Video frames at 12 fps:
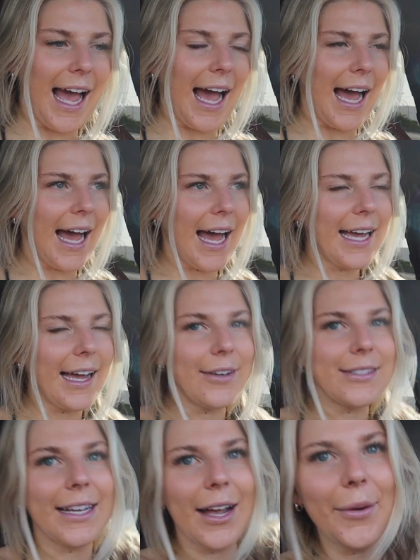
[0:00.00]
Hi,
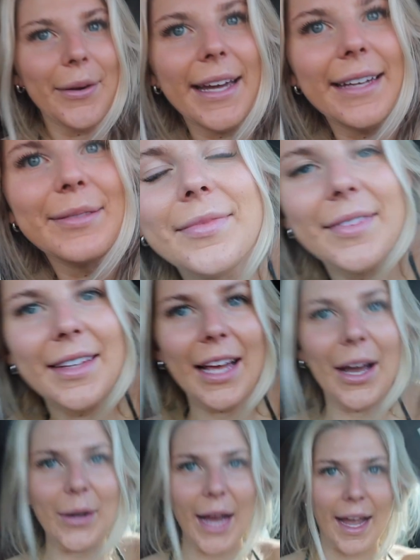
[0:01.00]
how's it
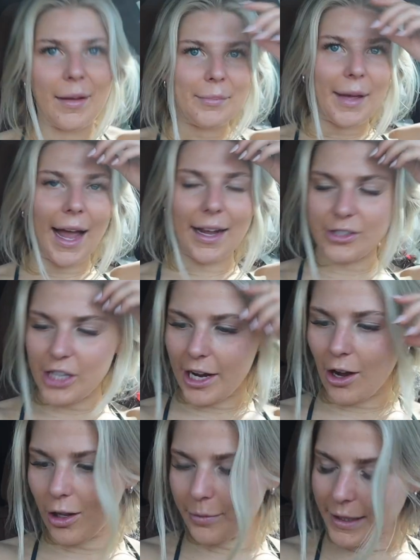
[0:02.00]
going? Okay, I'm back. Jay
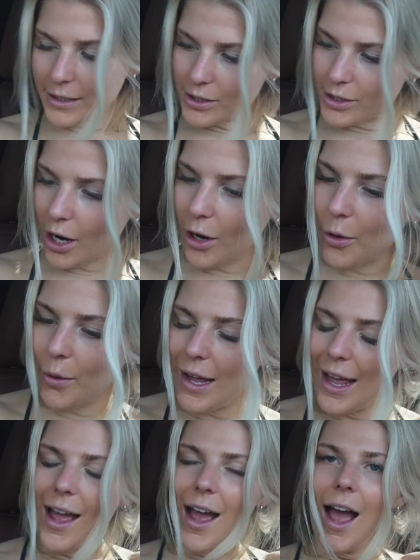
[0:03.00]
called me. So
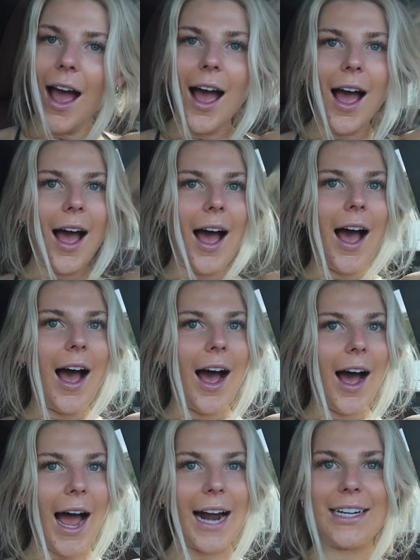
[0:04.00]

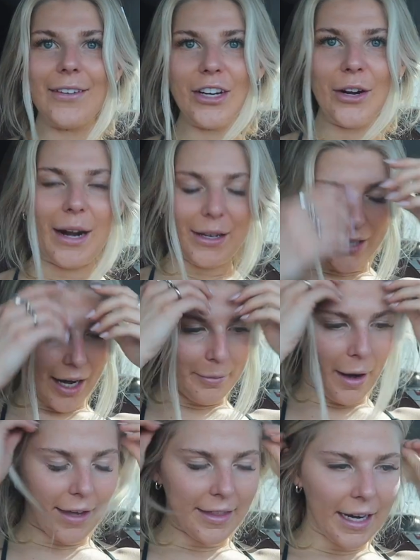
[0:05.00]
I don't even know what I was talking
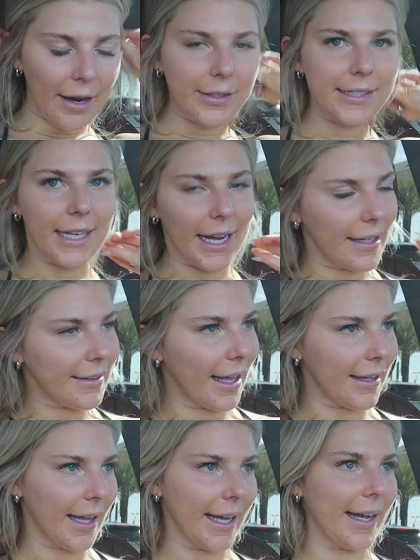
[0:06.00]
about. I think I was saying
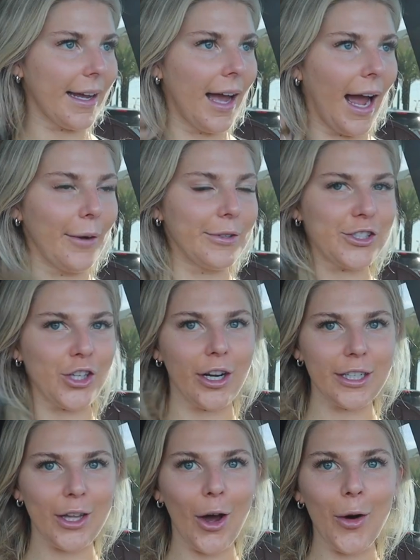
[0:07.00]
that like I was
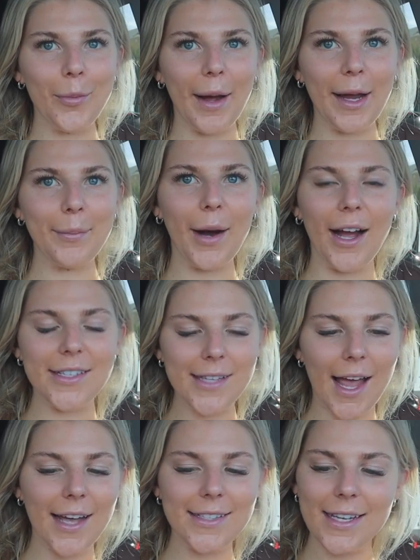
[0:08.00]
started the home buying
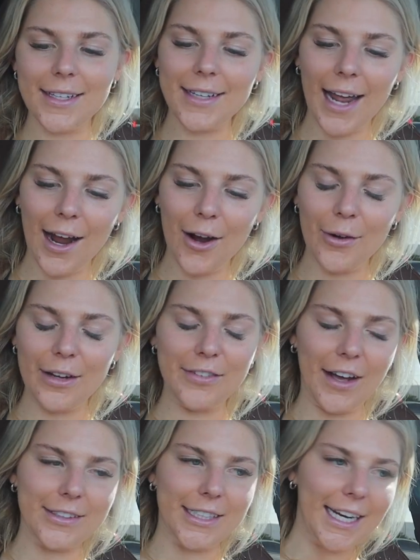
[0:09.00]
process, and now I
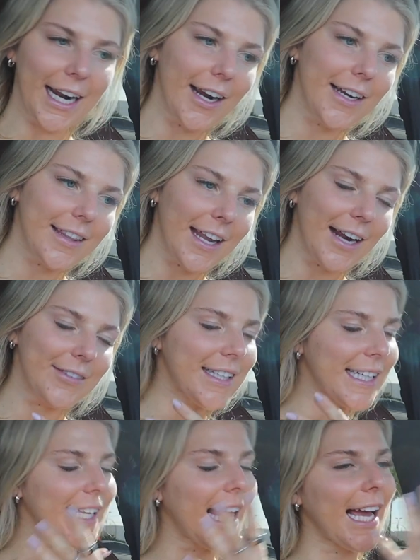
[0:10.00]
found an area that I
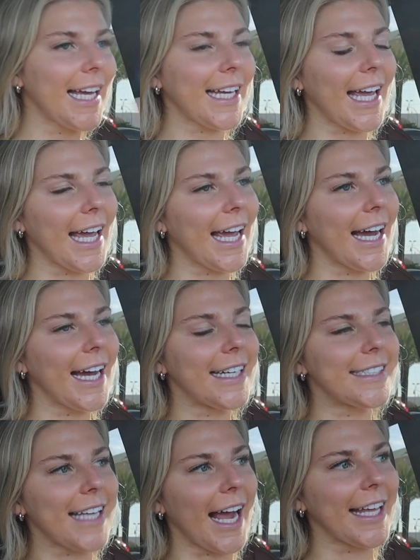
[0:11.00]
really like,
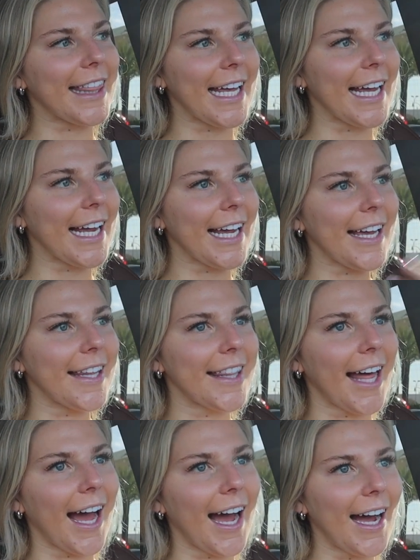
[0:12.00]
and I think
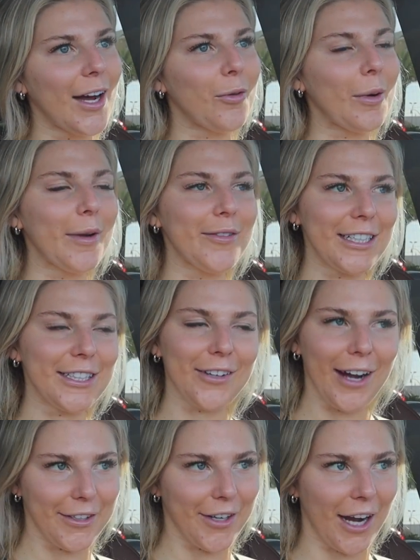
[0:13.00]
that we're moving in the
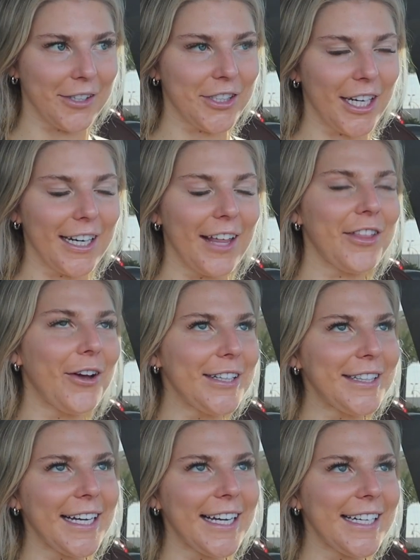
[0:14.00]
right direction. The
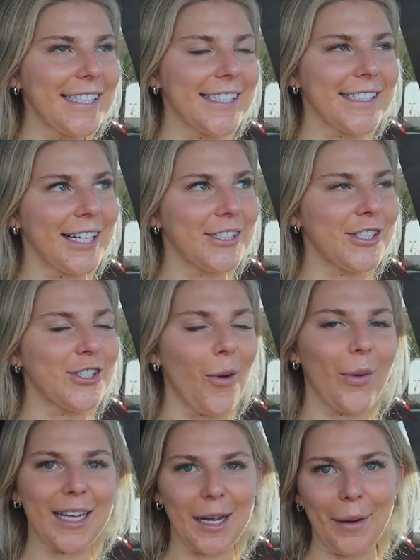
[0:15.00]
only thing is I just
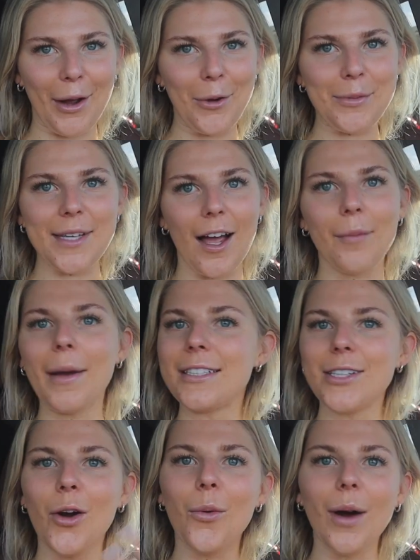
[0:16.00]
don't want to get my hopes up. I
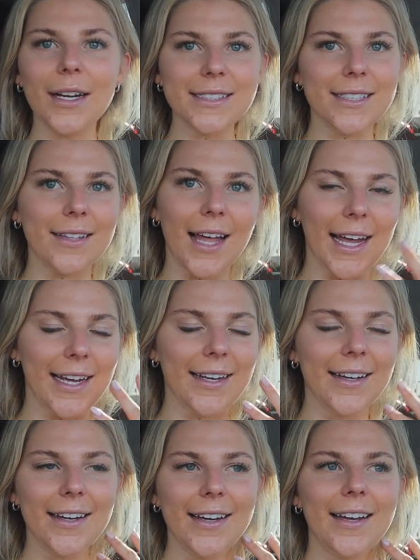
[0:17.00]
don't want to
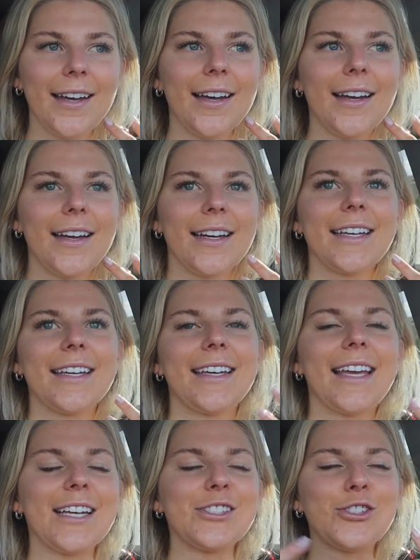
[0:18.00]
like
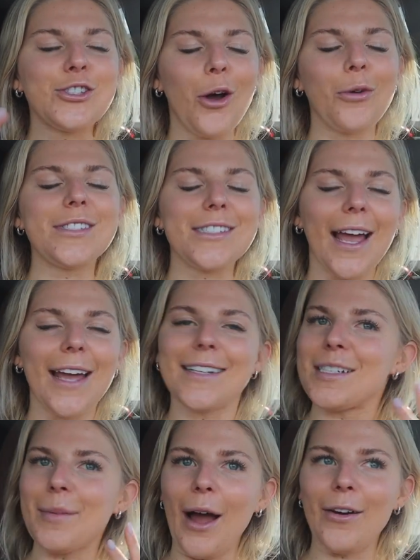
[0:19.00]
get so
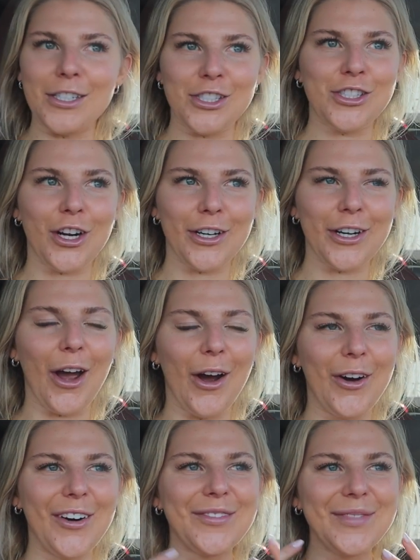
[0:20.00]
psyched about a certain
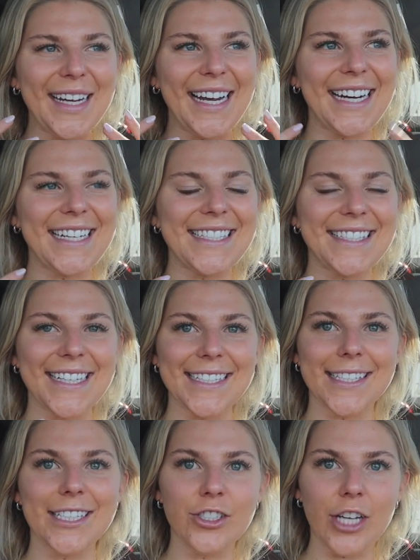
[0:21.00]
home, because
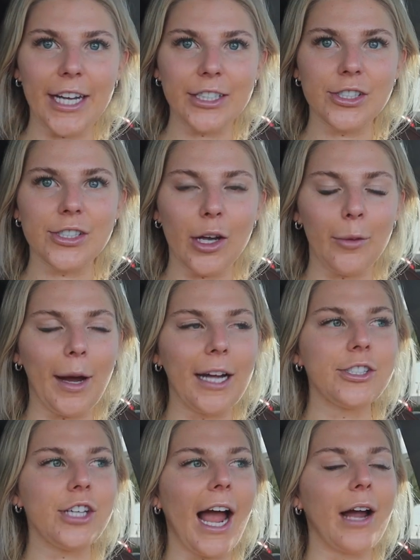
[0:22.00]
things can change so
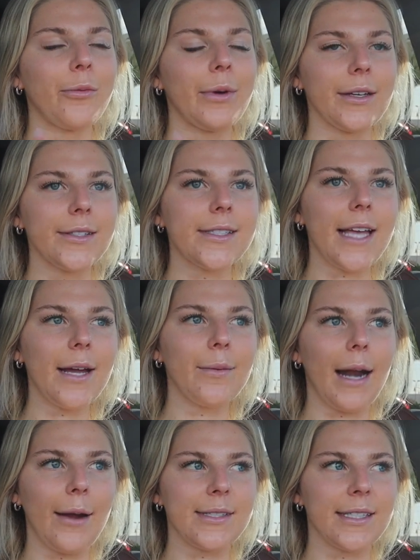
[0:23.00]
much. I will say
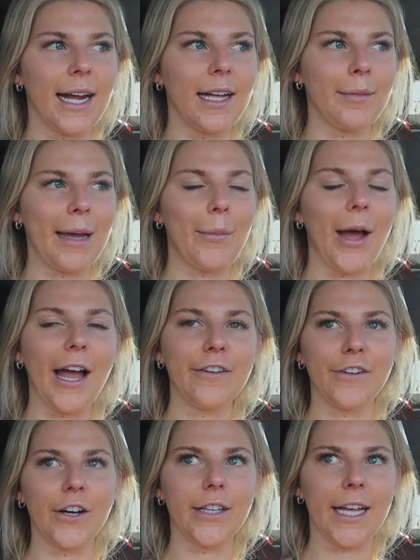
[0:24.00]
when I was in Alabama, I
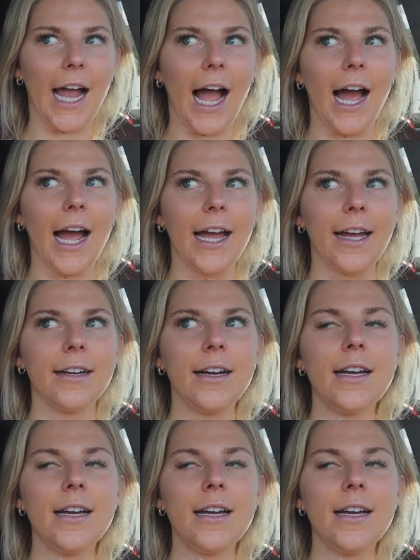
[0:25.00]
felt like I